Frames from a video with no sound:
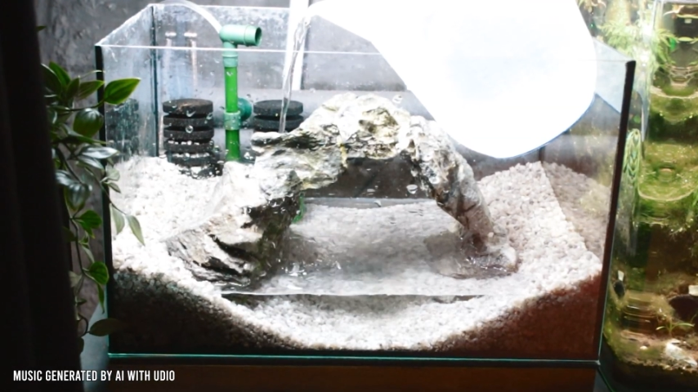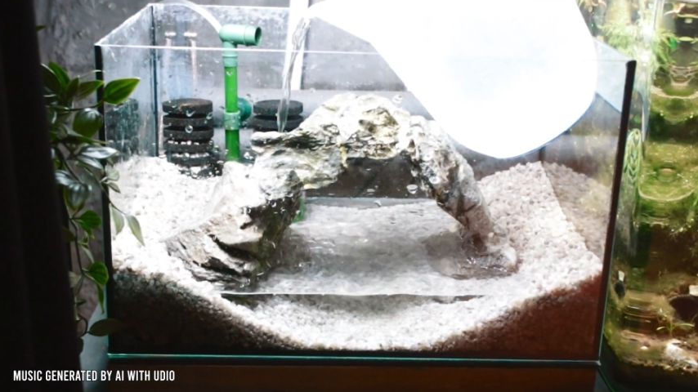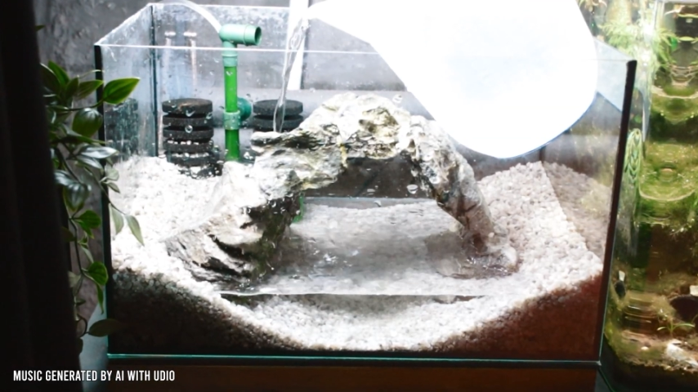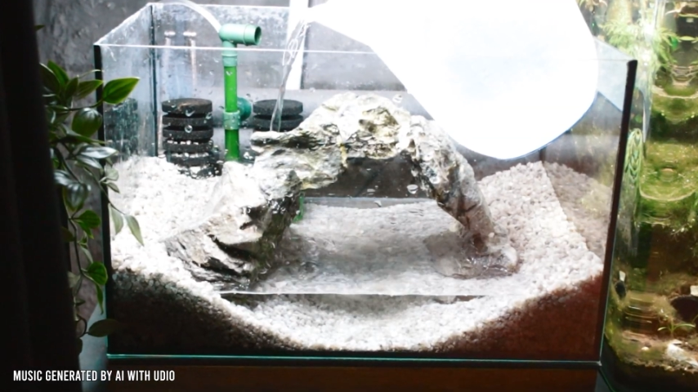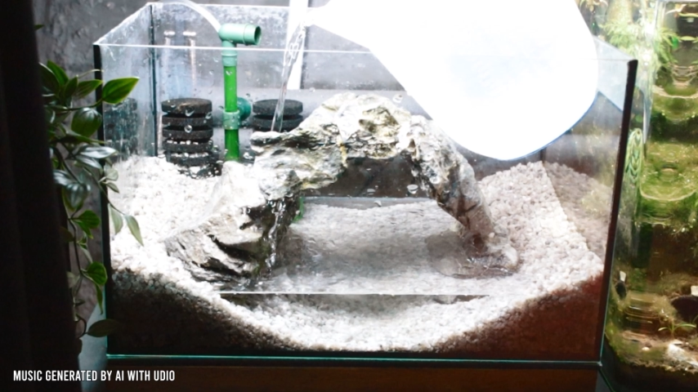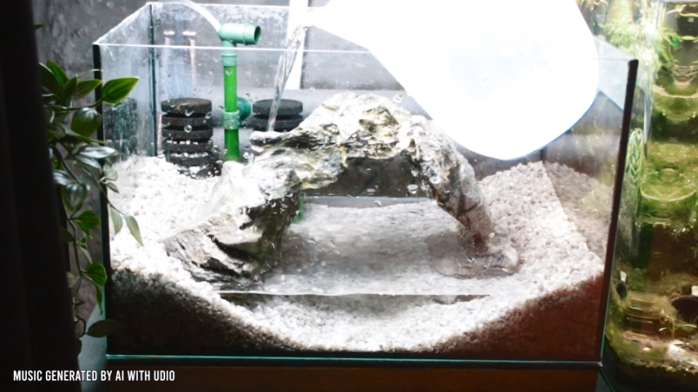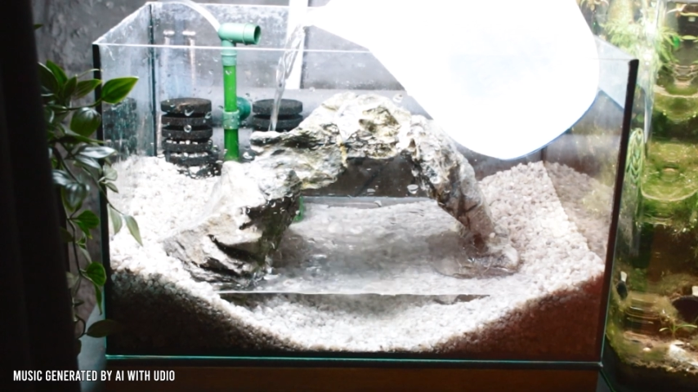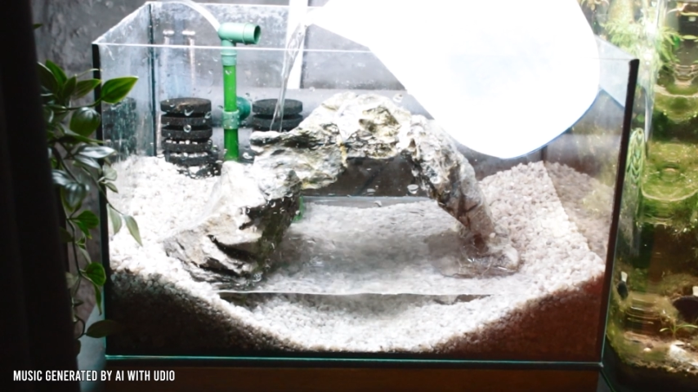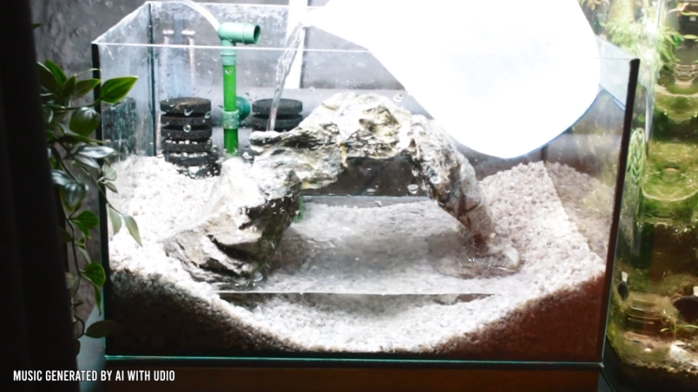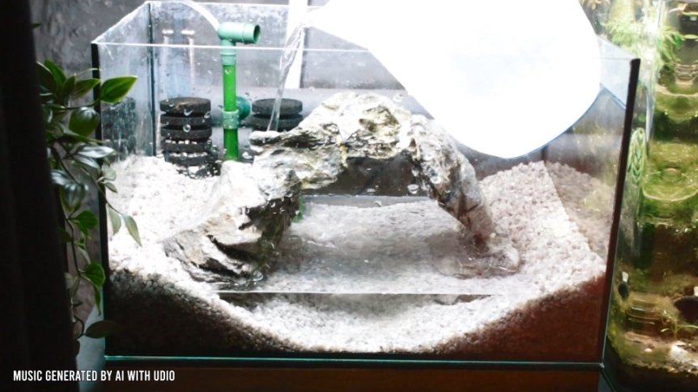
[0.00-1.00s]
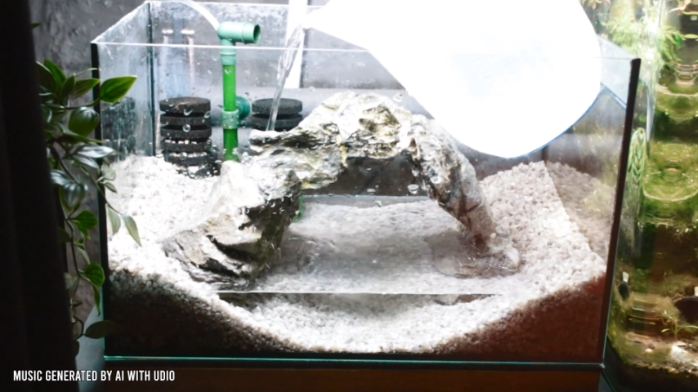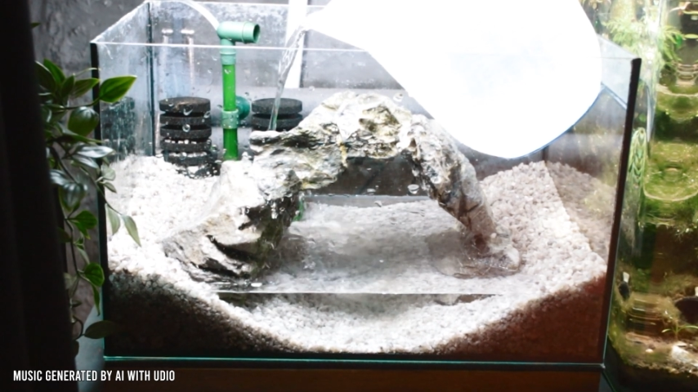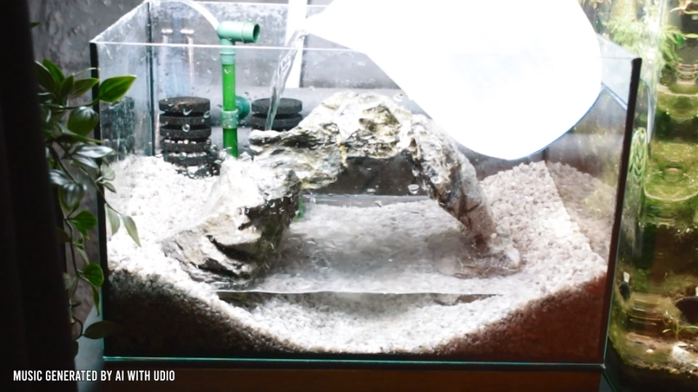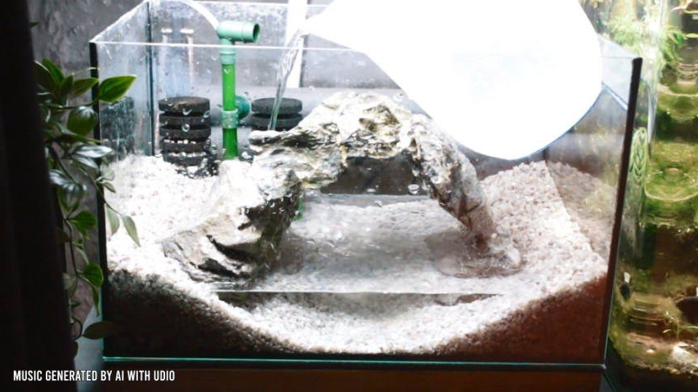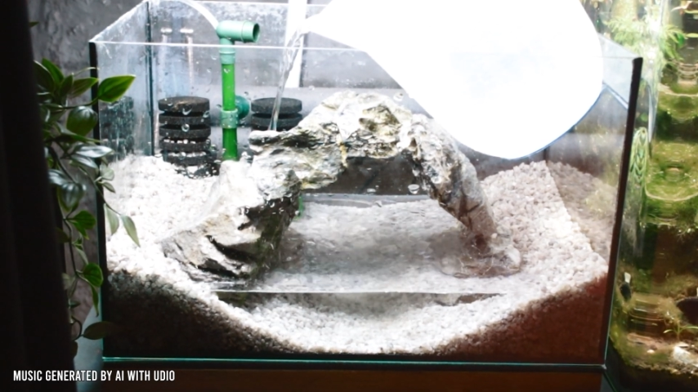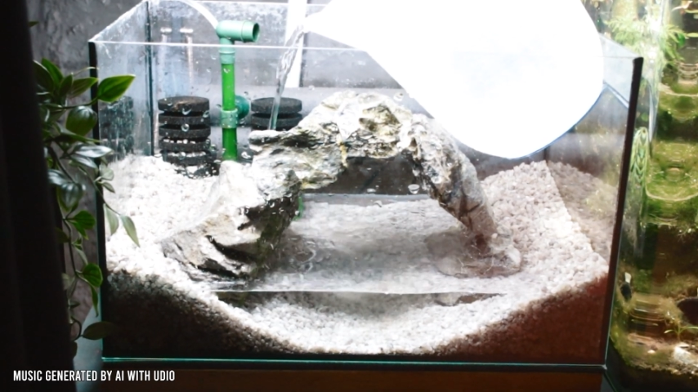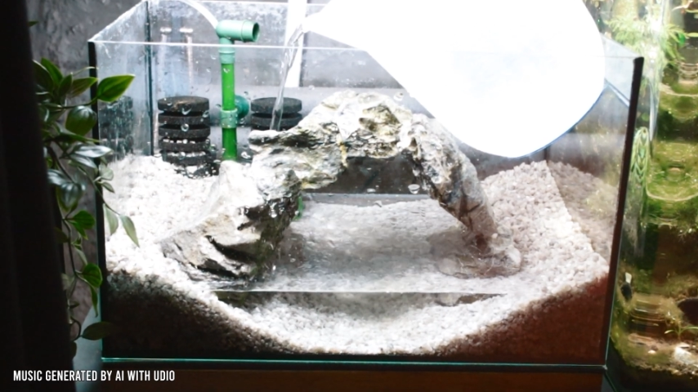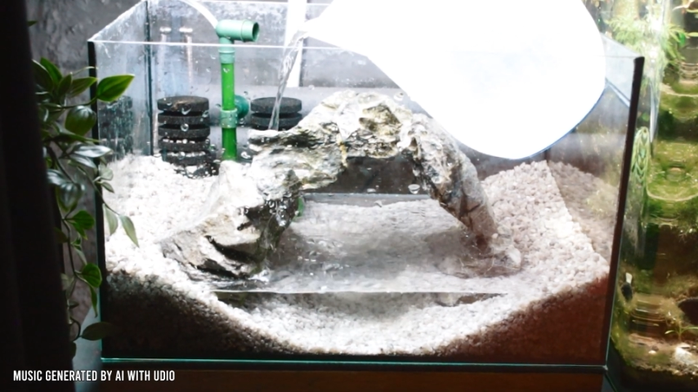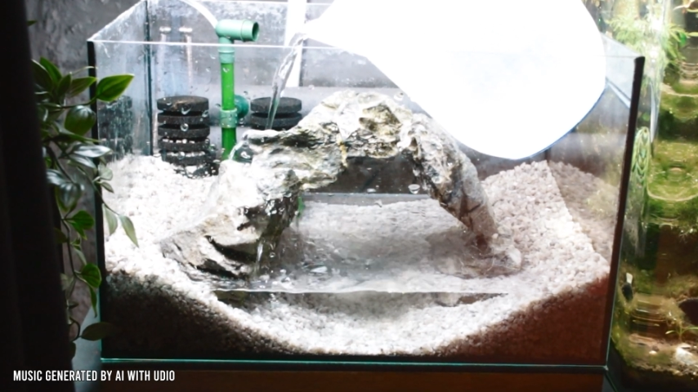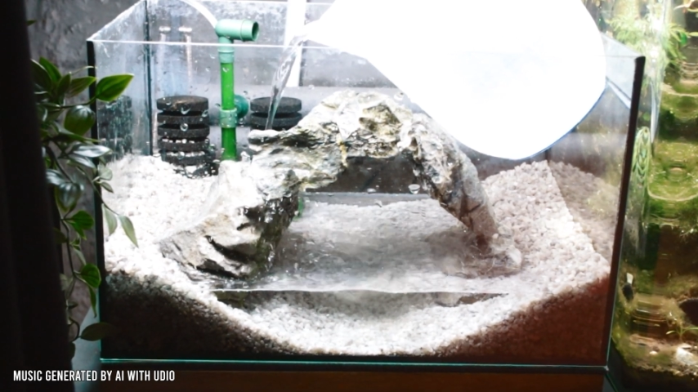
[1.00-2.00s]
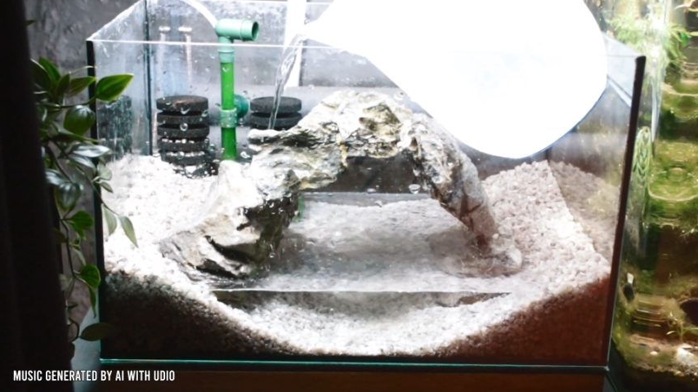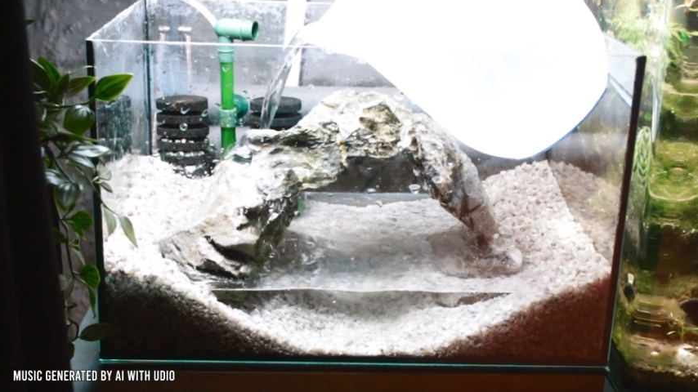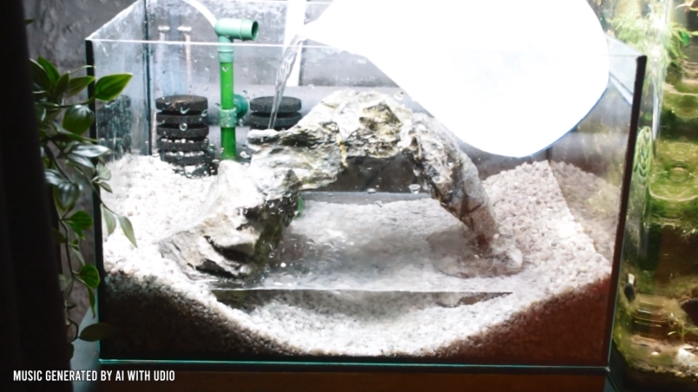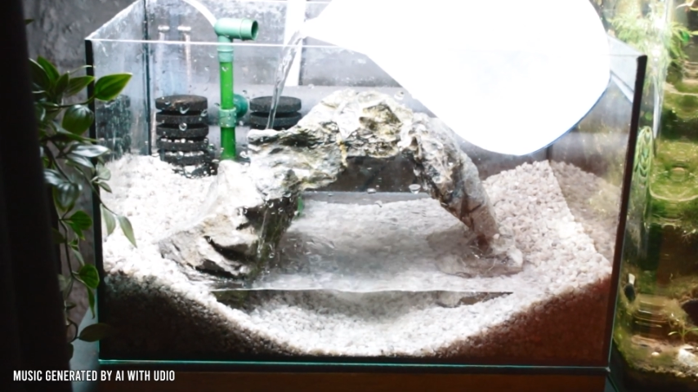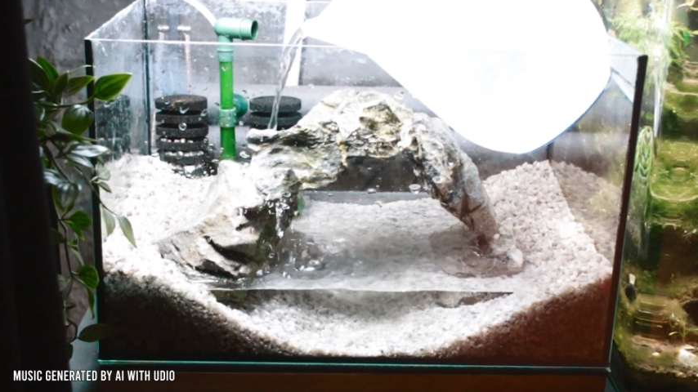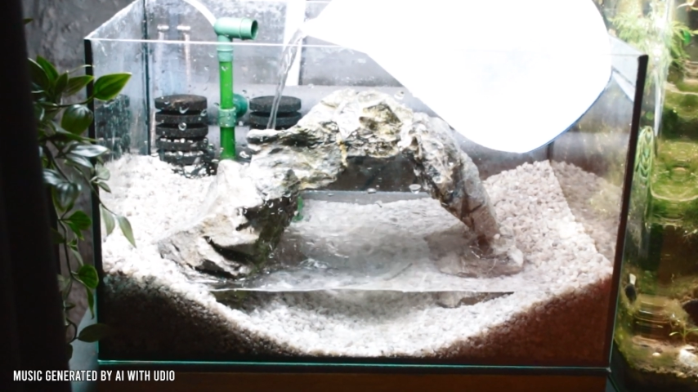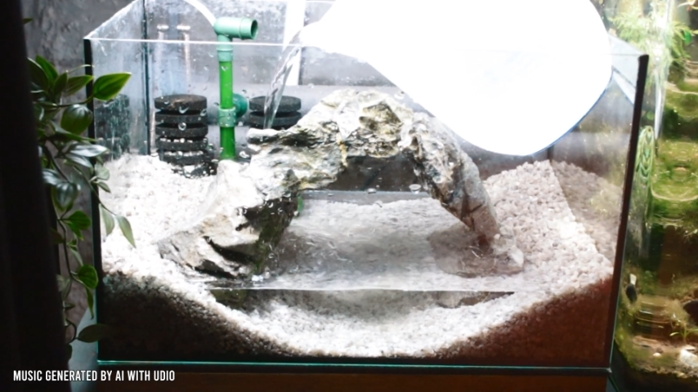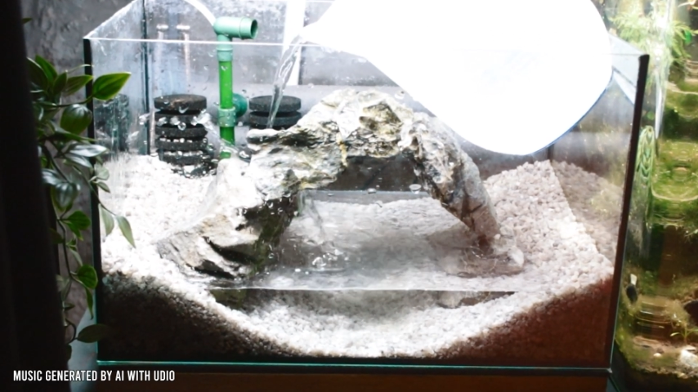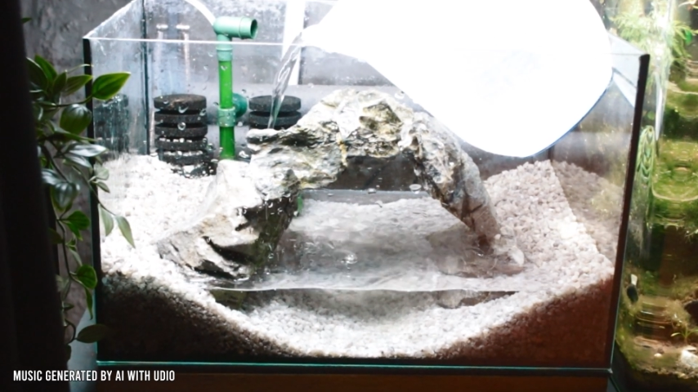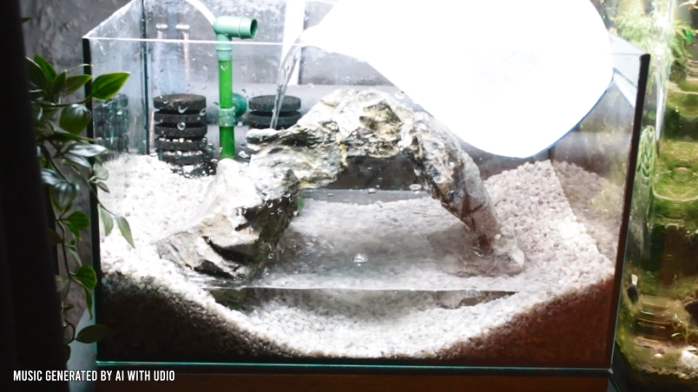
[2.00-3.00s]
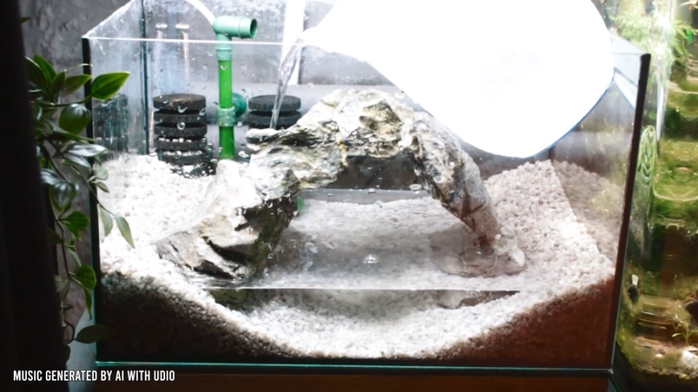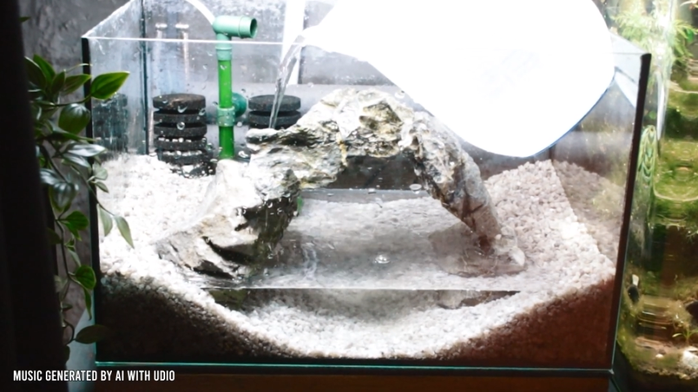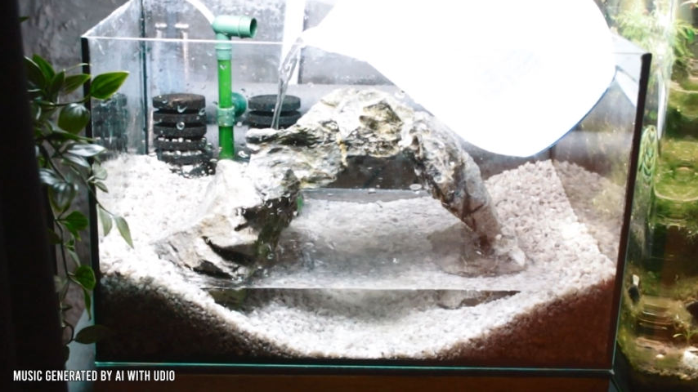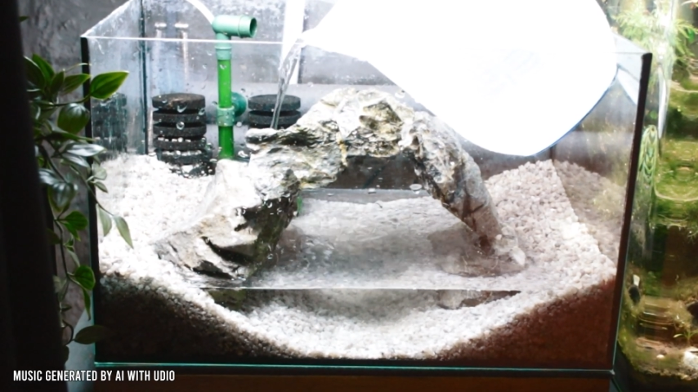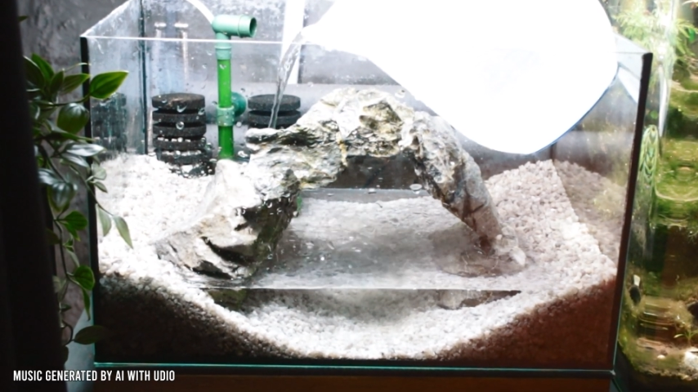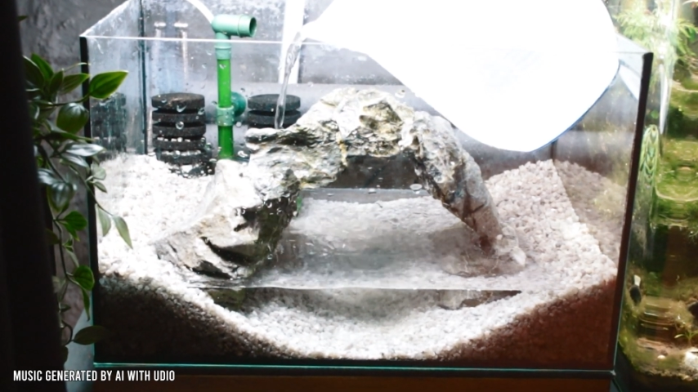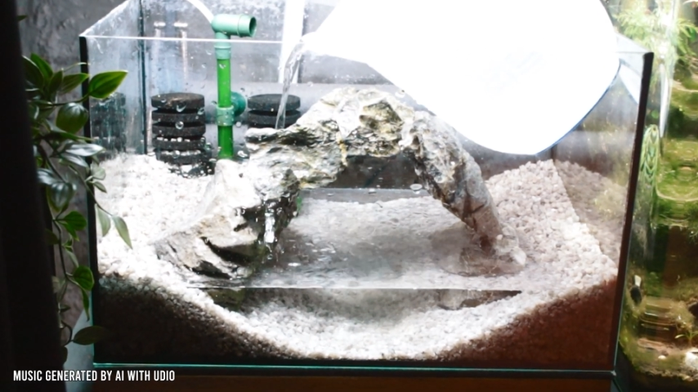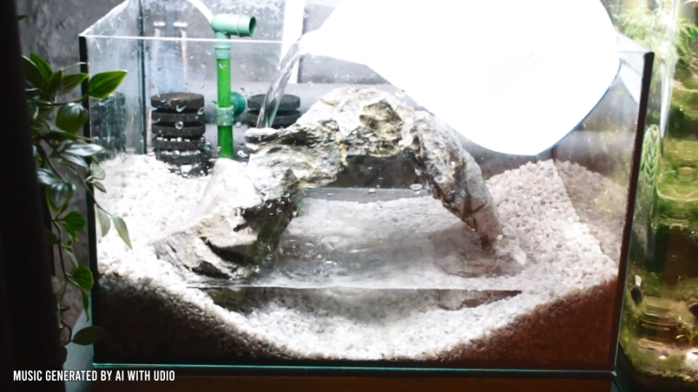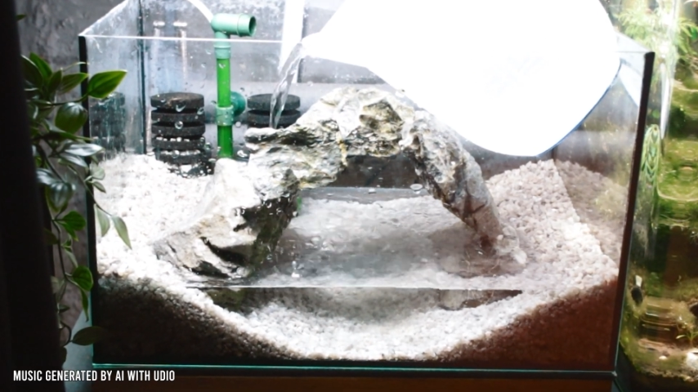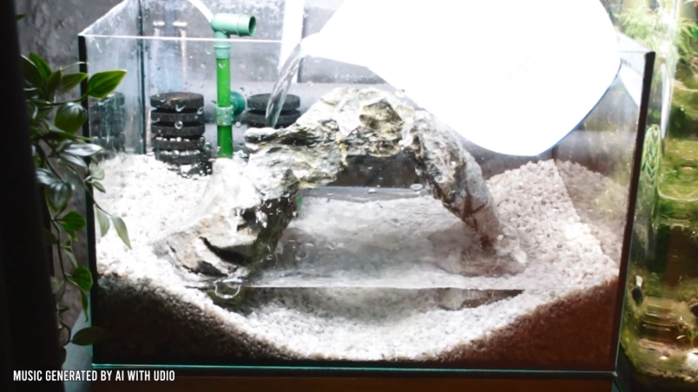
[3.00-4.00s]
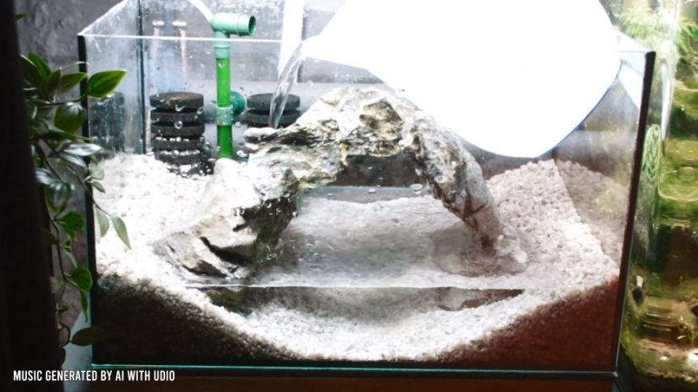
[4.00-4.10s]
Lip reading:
No face is visible, so there are no lips to read.